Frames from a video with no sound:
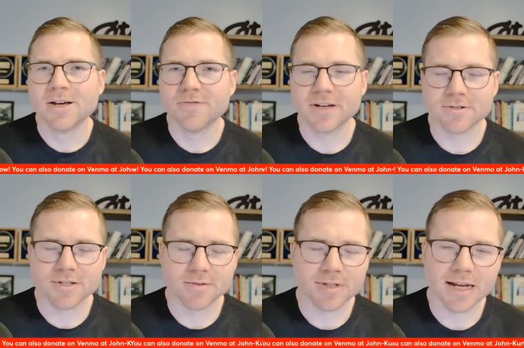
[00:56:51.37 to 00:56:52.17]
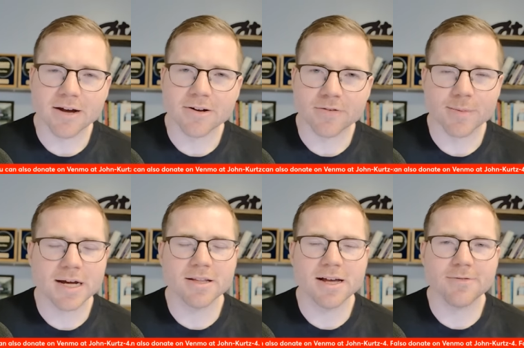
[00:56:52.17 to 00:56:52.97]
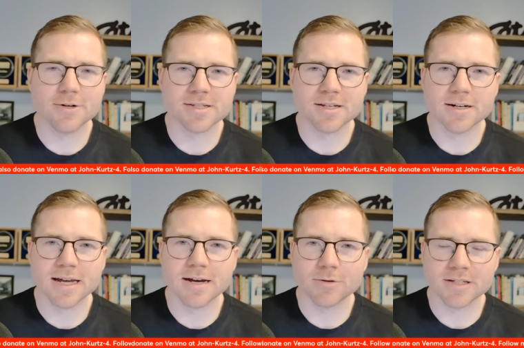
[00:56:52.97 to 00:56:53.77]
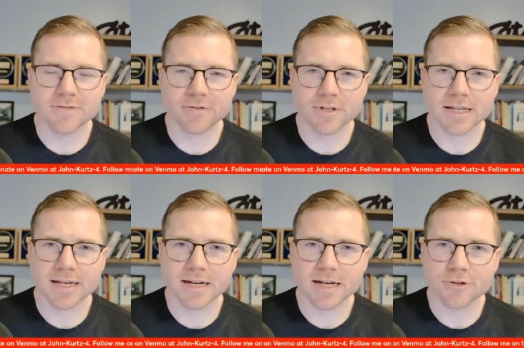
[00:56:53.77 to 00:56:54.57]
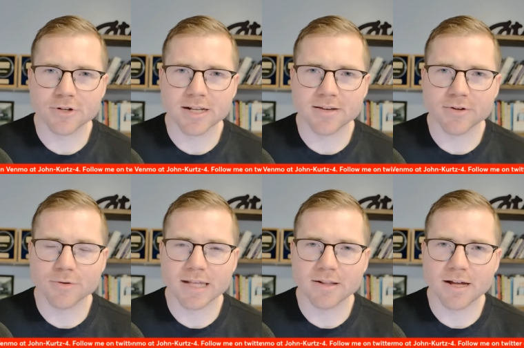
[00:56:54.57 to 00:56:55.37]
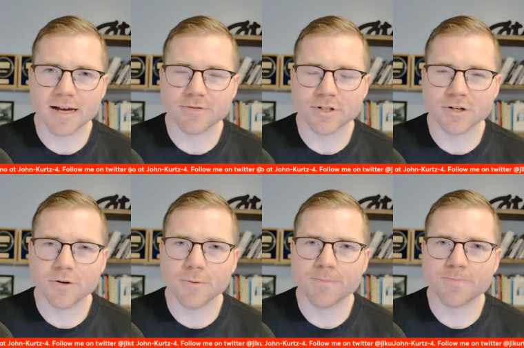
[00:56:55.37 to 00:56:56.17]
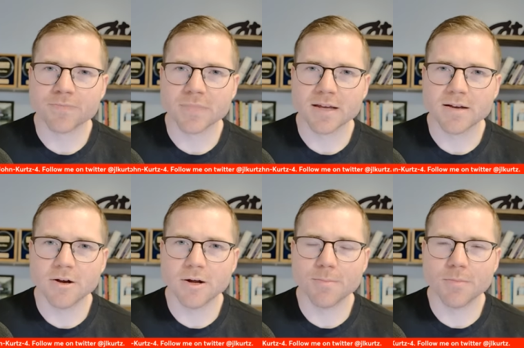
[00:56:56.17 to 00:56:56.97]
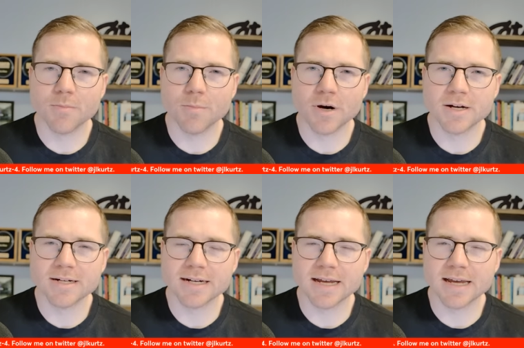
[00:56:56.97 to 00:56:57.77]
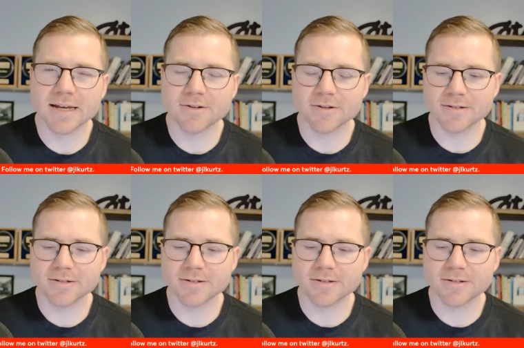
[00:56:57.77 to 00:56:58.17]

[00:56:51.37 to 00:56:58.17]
Figure something out. If I'm not live on Sunday, I will definitely try to give you a live show on Monday.